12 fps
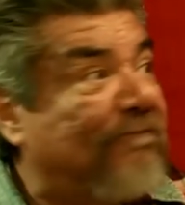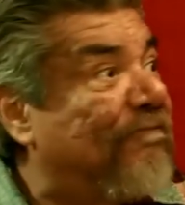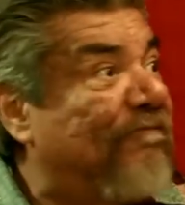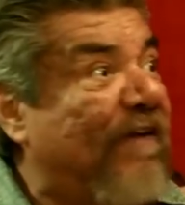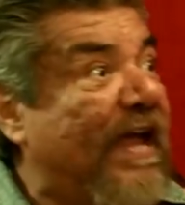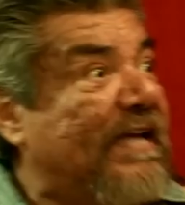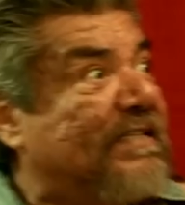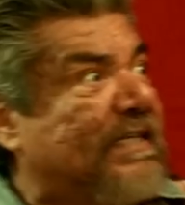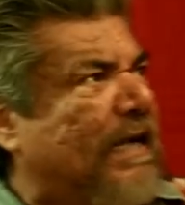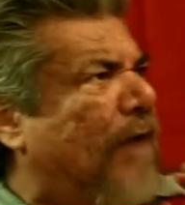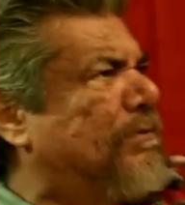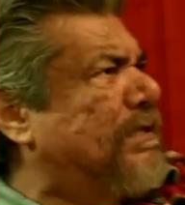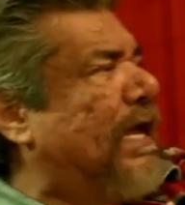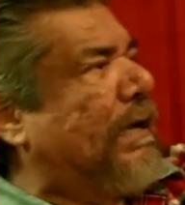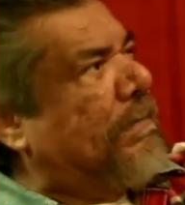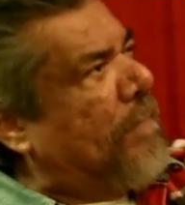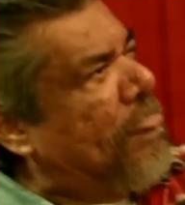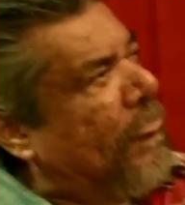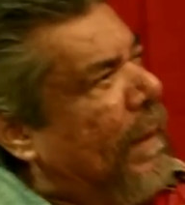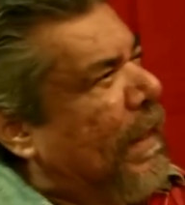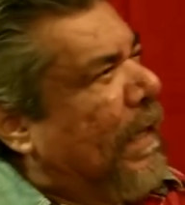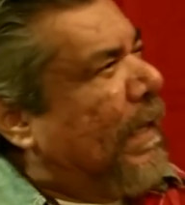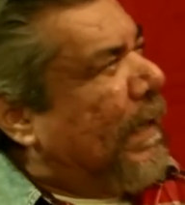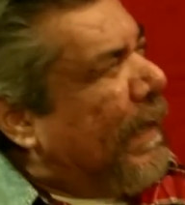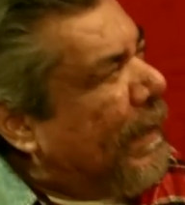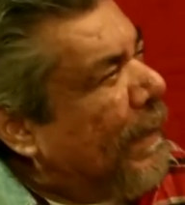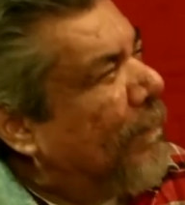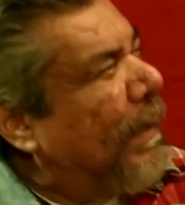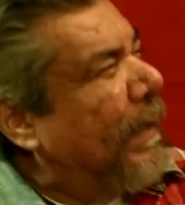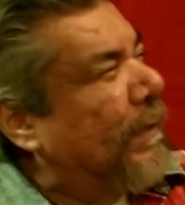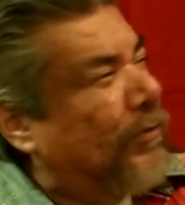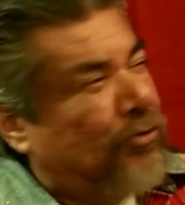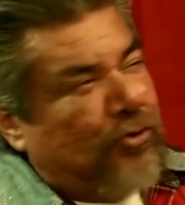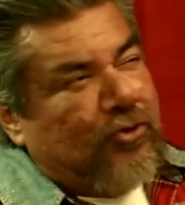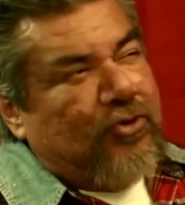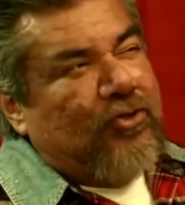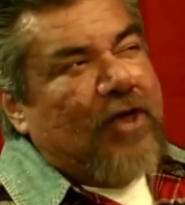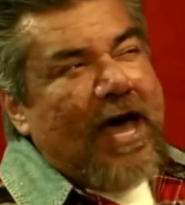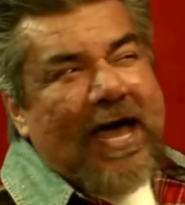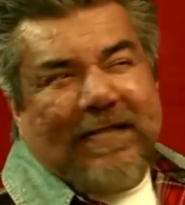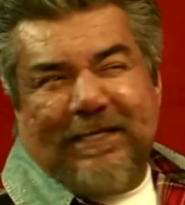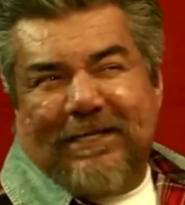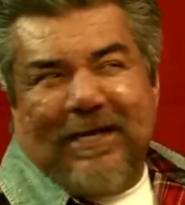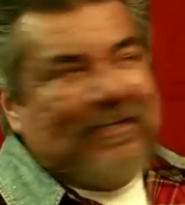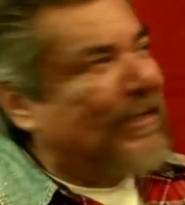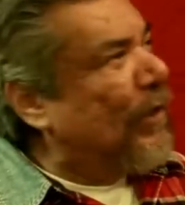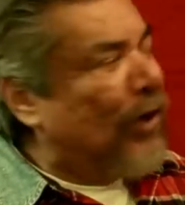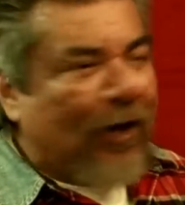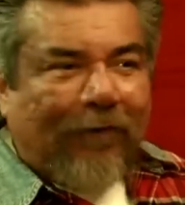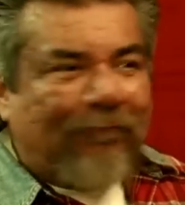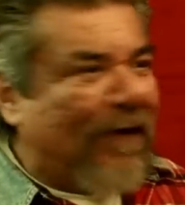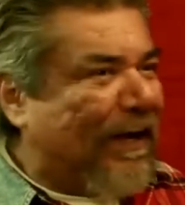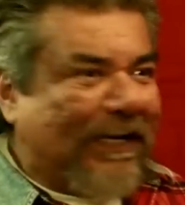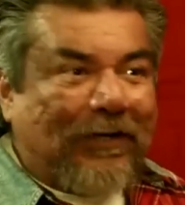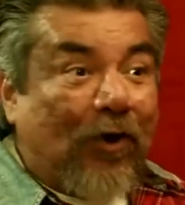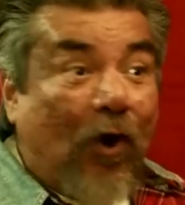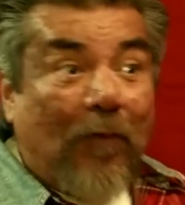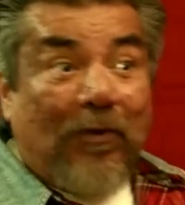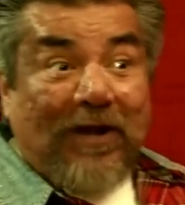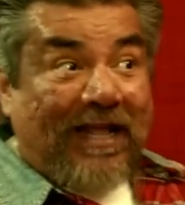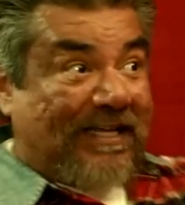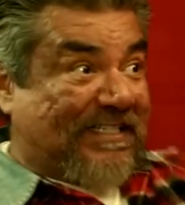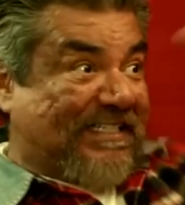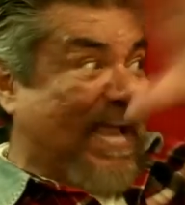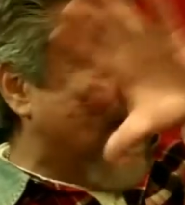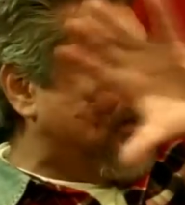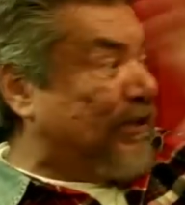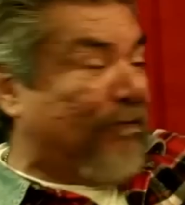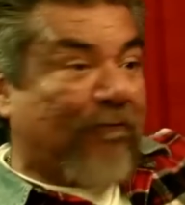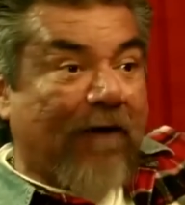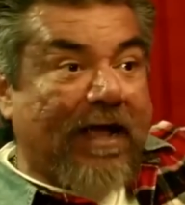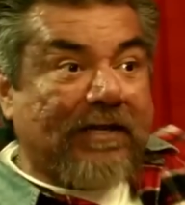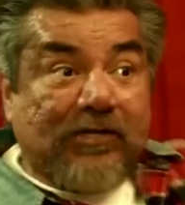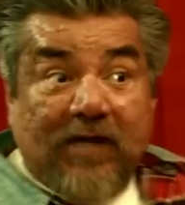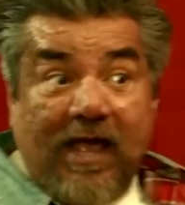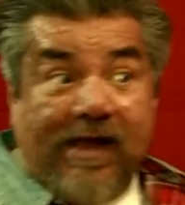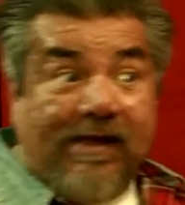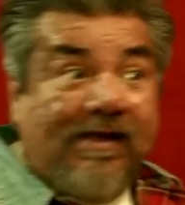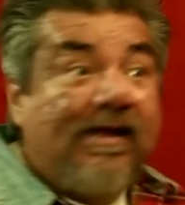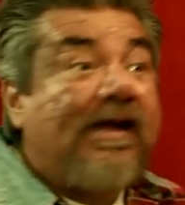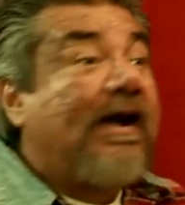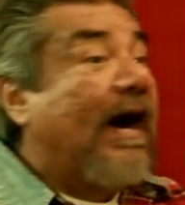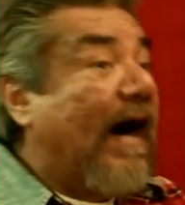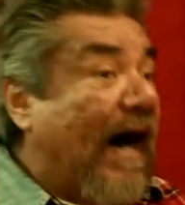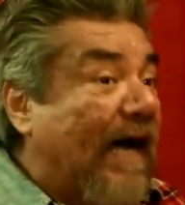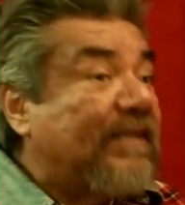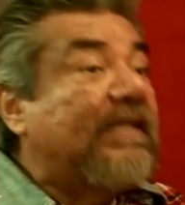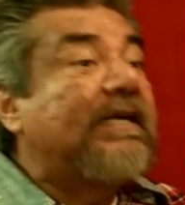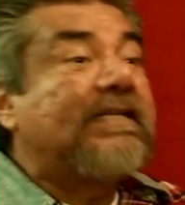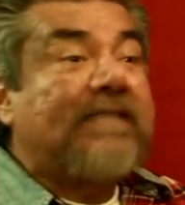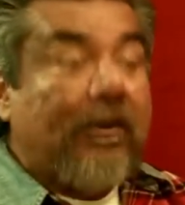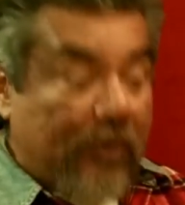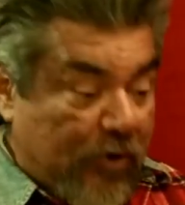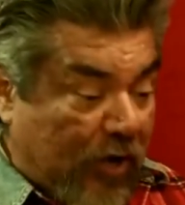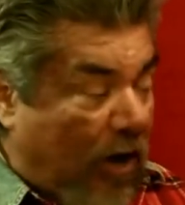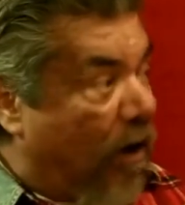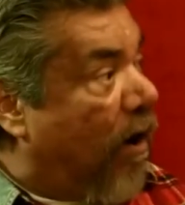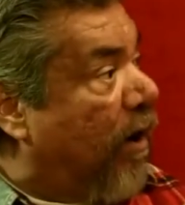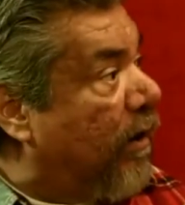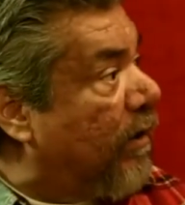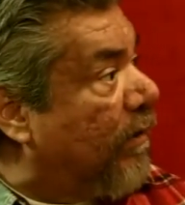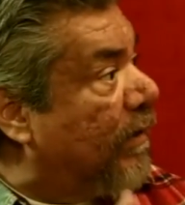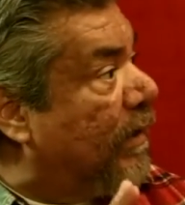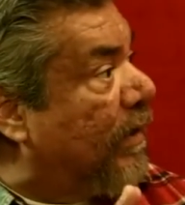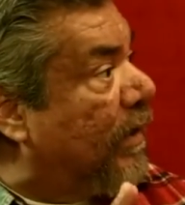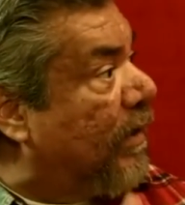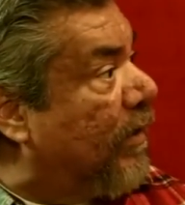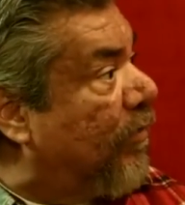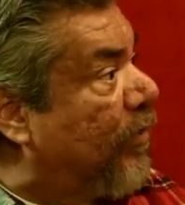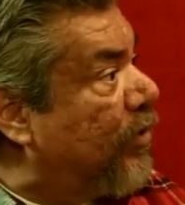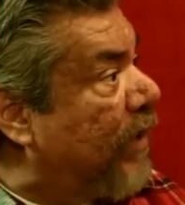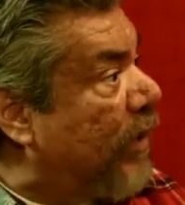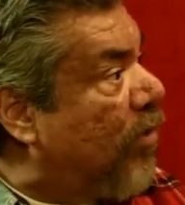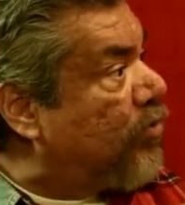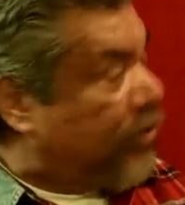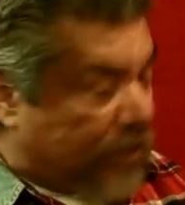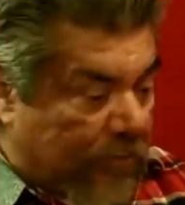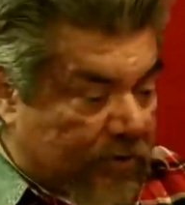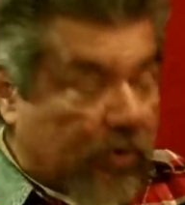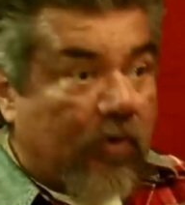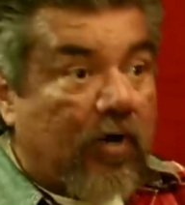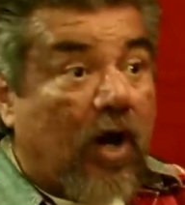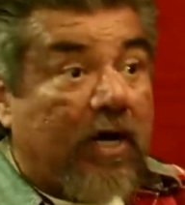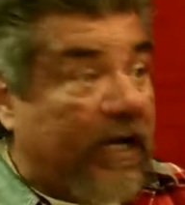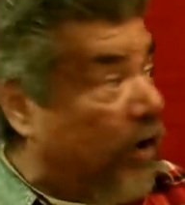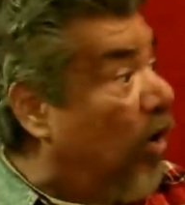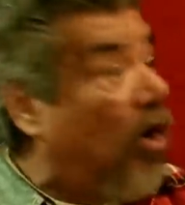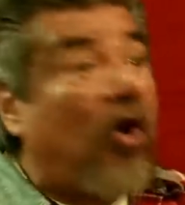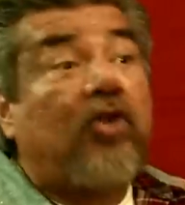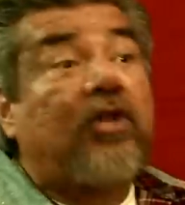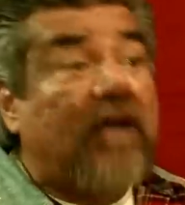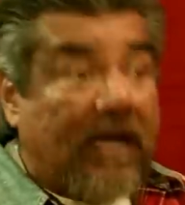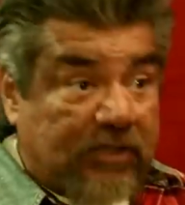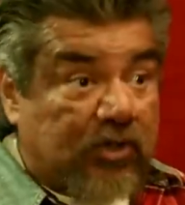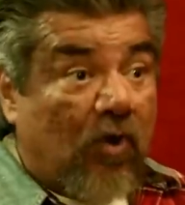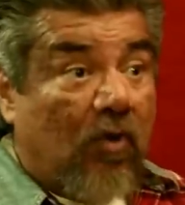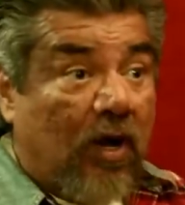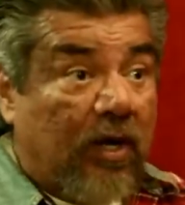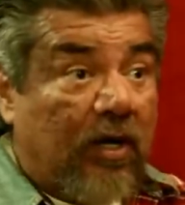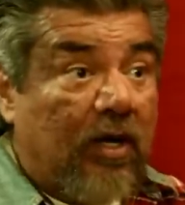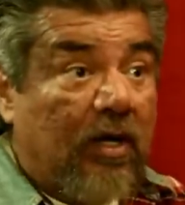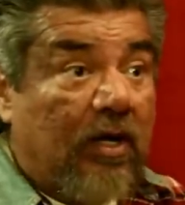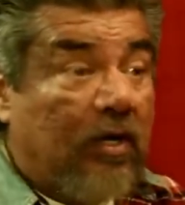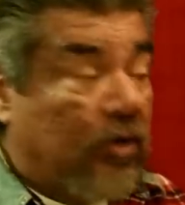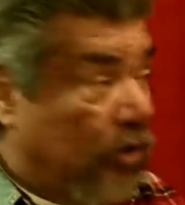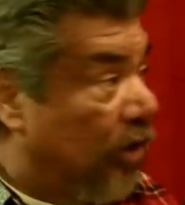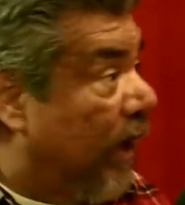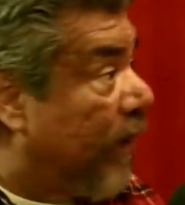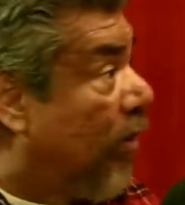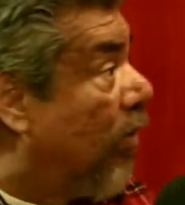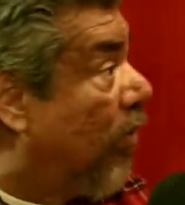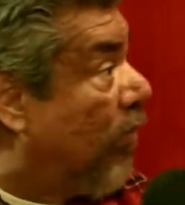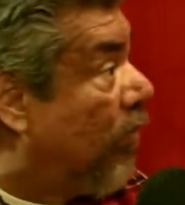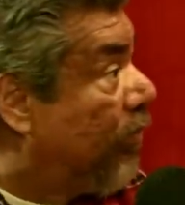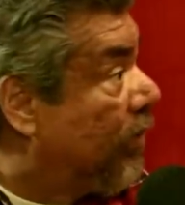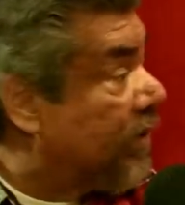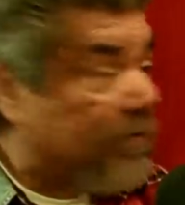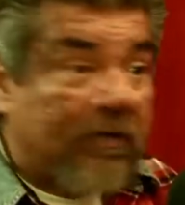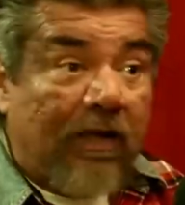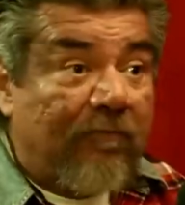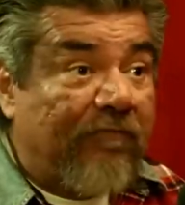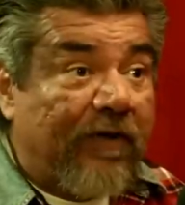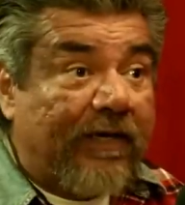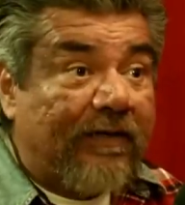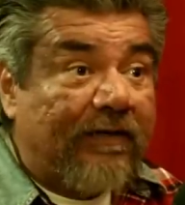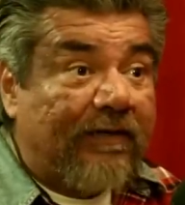face, and I was like, lighting me early, and I'm like, that doesn't look fucking normal, like a sash of red. You're like, fuck. I think it's like when your car, when you're like, oh shit, what's going on, and all the lights go on. Yeah, right. You're like, this motherfucker. Your mind's